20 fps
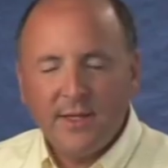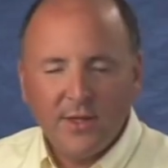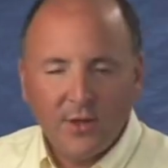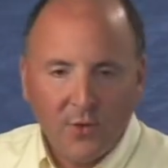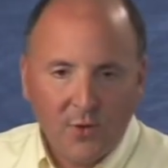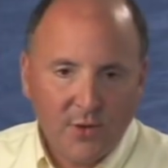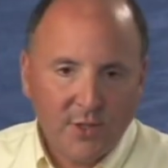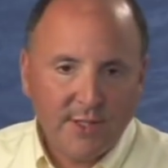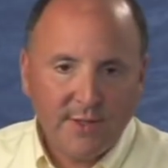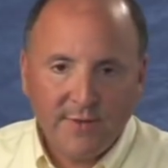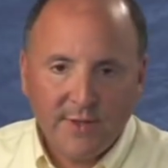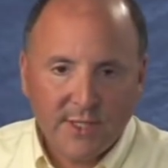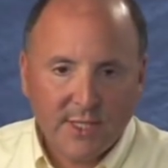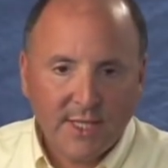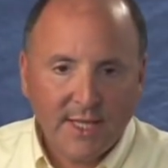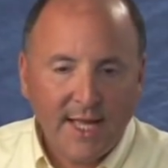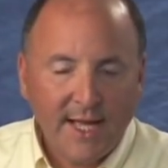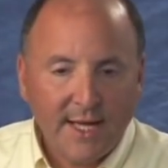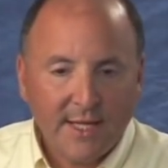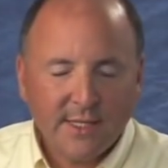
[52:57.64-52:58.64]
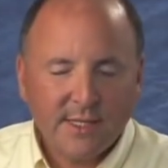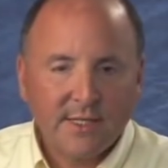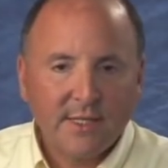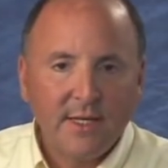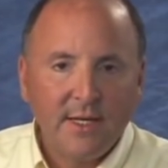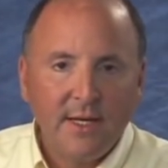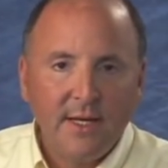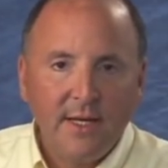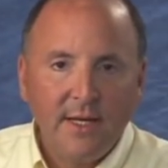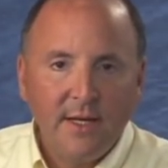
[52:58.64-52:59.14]
the course of this class,
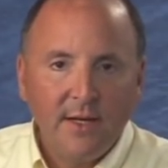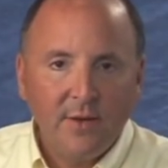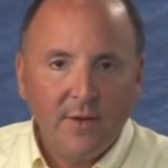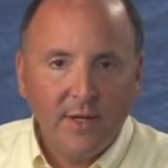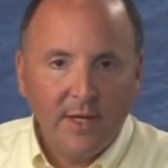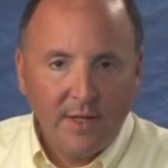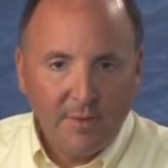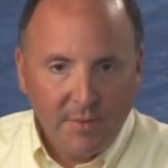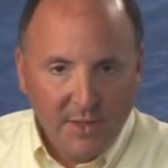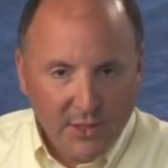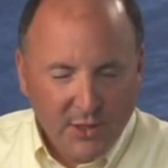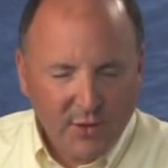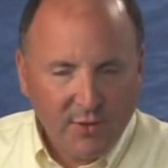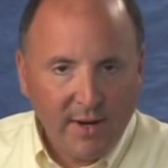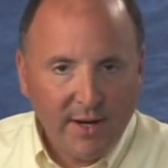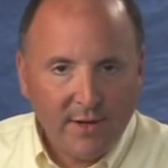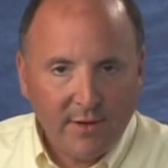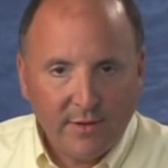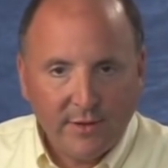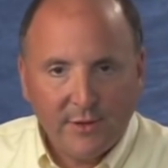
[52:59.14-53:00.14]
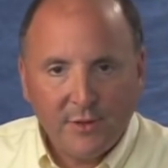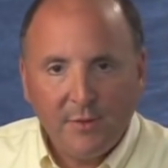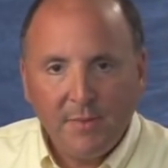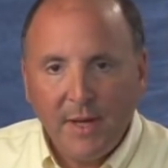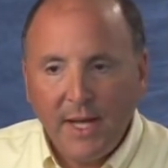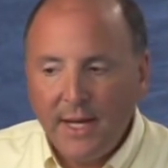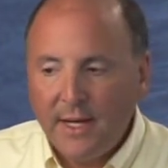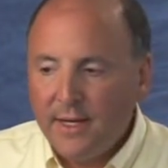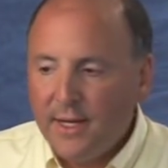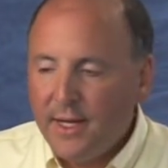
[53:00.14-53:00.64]
an administrator on the domain